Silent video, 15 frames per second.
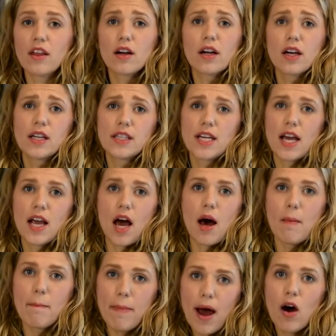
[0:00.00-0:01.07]
They're gonna take
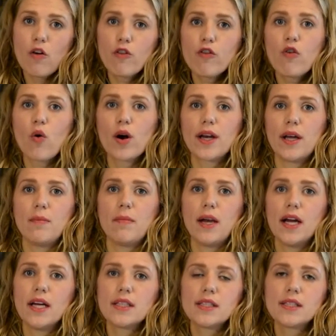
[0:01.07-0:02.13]
about 40
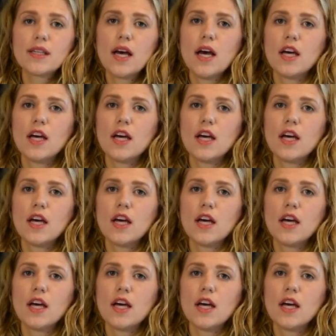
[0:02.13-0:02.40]
minutes.